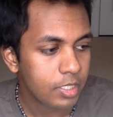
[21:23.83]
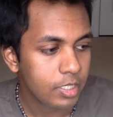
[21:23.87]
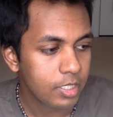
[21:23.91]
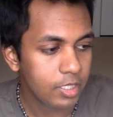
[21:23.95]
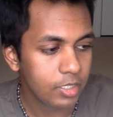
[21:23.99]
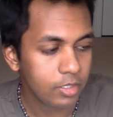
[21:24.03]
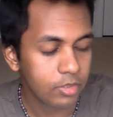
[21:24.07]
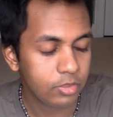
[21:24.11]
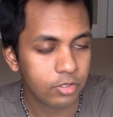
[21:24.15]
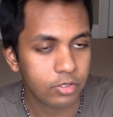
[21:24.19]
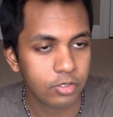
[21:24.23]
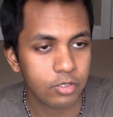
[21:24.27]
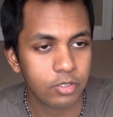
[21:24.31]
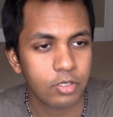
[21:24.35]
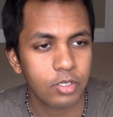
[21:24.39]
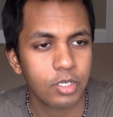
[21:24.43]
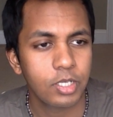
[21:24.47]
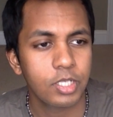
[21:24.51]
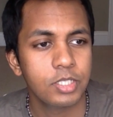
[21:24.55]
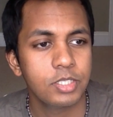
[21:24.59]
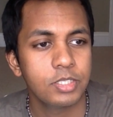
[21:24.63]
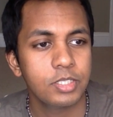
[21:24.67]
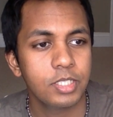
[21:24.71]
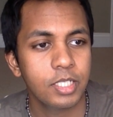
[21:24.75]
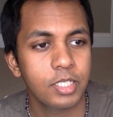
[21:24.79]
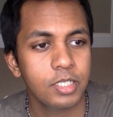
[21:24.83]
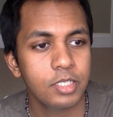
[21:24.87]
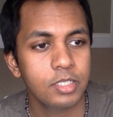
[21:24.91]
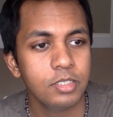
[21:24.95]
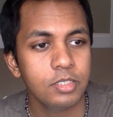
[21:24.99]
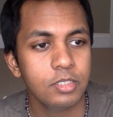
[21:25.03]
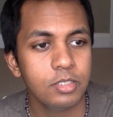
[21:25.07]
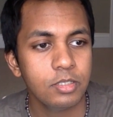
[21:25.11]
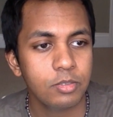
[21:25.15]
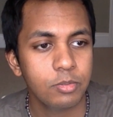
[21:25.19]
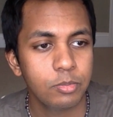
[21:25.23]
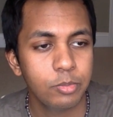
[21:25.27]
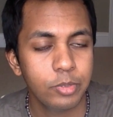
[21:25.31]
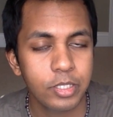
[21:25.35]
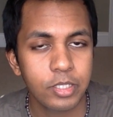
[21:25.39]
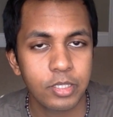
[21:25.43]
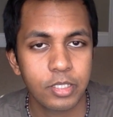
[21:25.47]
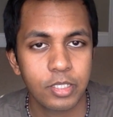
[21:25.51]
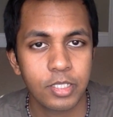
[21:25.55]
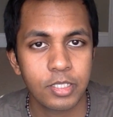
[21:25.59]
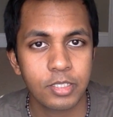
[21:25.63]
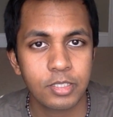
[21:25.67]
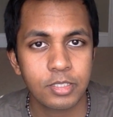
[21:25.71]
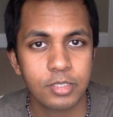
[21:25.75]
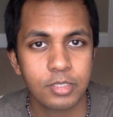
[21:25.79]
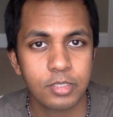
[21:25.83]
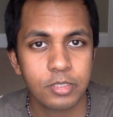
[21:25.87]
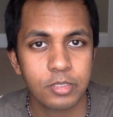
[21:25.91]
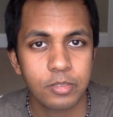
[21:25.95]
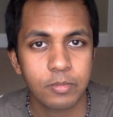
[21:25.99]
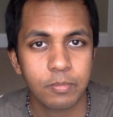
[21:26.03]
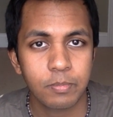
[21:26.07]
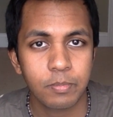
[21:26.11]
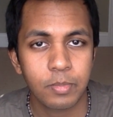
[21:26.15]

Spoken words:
either ascend with us,